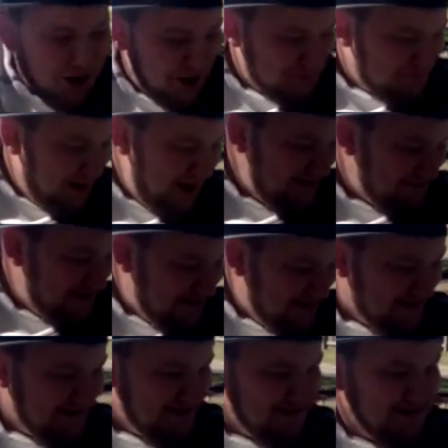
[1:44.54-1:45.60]
Obama.
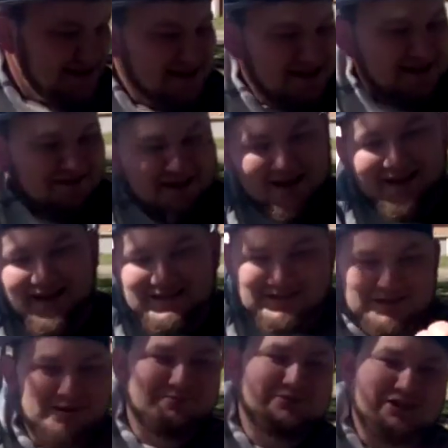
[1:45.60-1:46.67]
really? I got
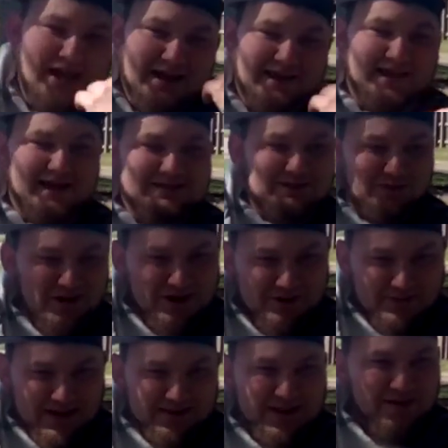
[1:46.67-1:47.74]
some jackass over here to
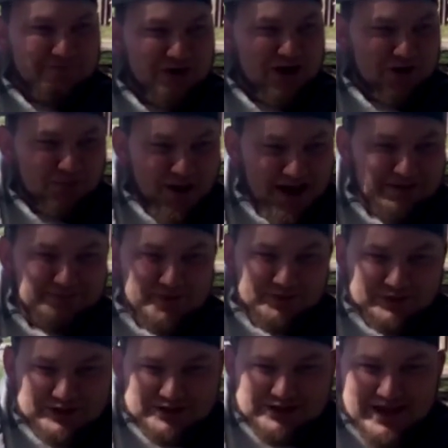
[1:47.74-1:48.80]
my left trying to whack me with
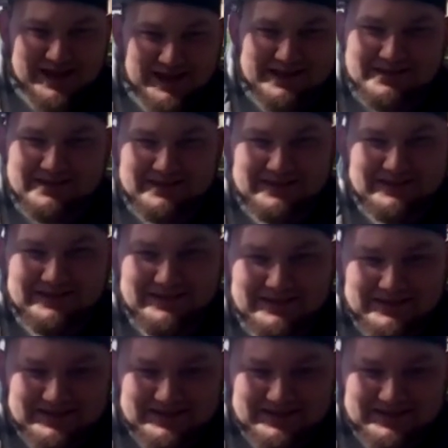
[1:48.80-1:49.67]
the stick. Yeah.